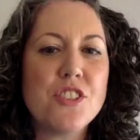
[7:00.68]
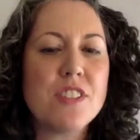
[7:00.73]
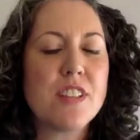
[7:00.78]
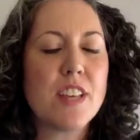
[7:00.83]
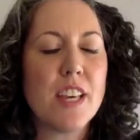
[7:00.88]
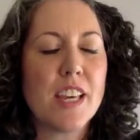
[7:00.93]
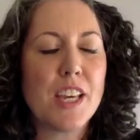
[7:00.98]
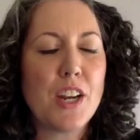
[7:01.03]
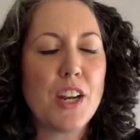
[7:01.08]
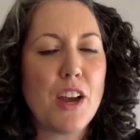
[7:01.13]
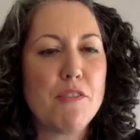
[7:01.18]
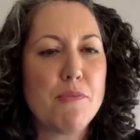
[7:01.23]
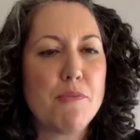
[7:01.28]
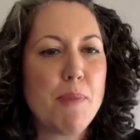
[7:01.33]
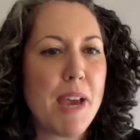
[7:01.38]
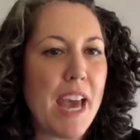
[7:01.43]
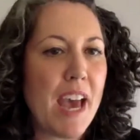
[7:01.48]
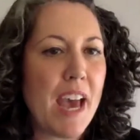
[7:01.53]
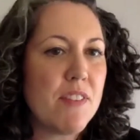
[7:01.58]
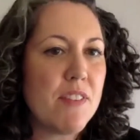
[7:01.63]
kick it off by
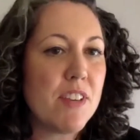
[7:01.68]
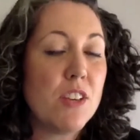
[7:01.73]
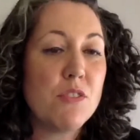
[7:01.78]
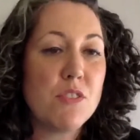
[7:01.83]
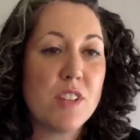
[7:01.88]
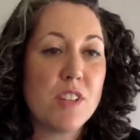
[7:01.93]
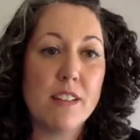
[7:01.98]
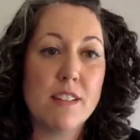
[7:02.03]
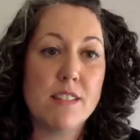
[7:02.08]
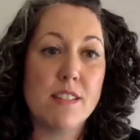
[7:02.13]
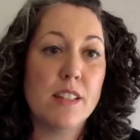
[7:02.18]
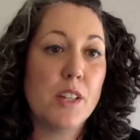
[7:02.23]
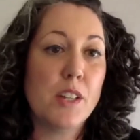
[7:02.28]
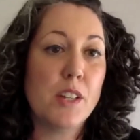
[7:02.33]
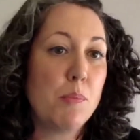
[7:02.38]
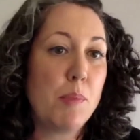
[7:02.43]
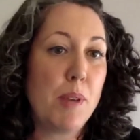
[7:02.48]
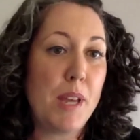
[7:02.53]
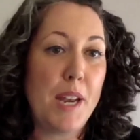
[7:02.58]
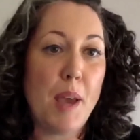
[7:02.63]
having you tell us a little
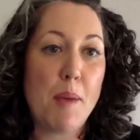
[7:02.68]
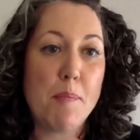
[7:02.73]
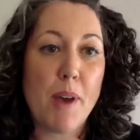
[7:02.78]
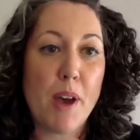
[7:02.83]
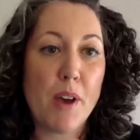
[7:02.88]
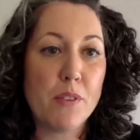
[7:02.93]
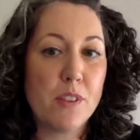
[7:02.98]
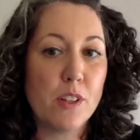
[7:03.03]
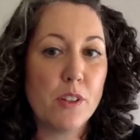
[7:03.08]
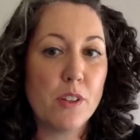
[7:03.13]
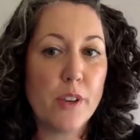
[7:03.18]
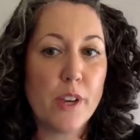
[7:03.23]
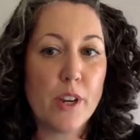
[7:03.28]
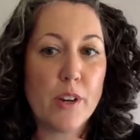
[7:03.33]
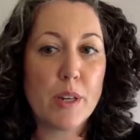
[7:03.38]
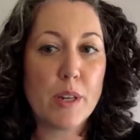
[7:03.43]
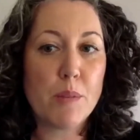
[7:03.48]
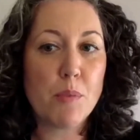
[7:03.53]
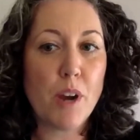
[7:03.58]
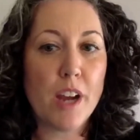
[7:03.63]
bit about the
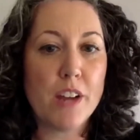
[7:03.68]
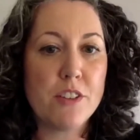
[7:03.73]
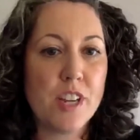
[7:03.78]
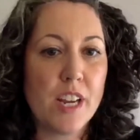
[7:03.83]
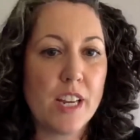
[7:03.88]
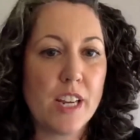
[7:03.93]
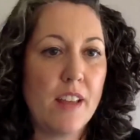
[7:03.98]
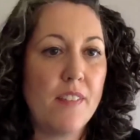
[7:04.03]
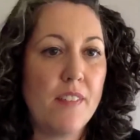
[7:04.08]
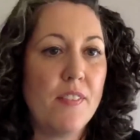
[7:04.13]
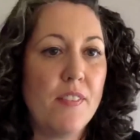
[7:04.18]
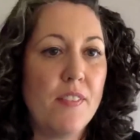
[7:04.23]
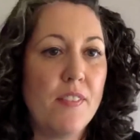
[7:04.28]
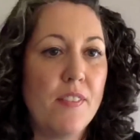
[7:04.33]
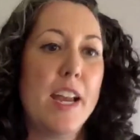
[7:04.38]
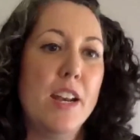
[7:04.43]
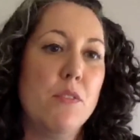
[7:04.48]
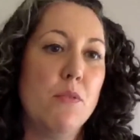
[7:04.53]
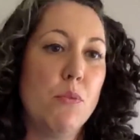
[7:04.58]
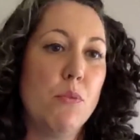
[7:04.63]
Lawyering Project and the
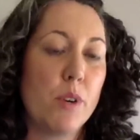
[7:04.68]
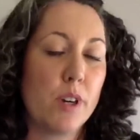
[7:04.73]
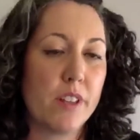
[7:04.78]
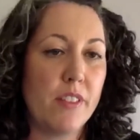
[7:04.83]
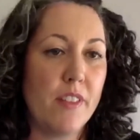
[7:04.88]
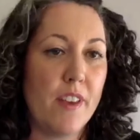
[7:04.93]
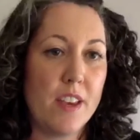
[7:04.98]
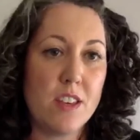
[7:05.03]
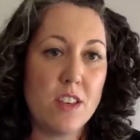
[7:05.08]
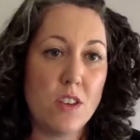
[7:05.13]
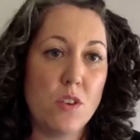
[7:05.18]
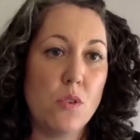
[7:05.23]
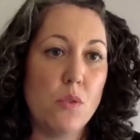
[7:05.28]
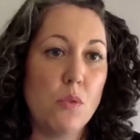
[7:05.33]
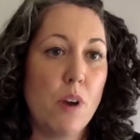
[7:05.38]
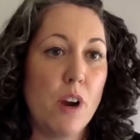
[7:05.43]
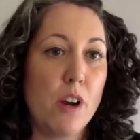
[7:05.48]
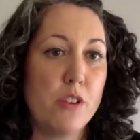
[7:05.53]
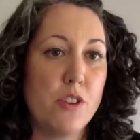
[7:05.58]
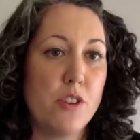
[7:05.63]
kind of work that you
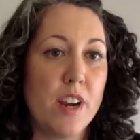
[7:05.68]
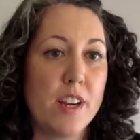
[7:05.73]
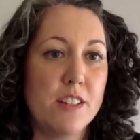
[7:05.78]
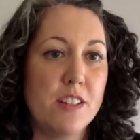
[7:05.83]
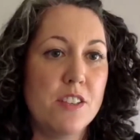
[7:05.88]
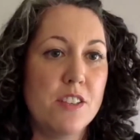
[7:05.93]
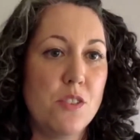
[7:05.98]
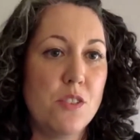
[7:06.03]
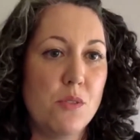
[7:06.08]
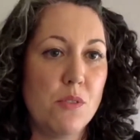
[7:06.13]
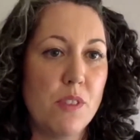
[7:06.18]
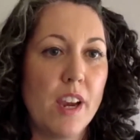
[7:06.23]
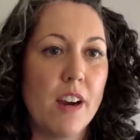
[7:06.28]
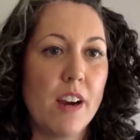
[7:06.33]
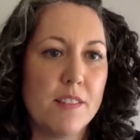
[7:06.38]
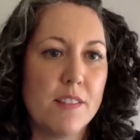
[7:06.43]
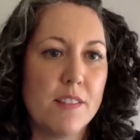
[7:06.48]
are trying to do there.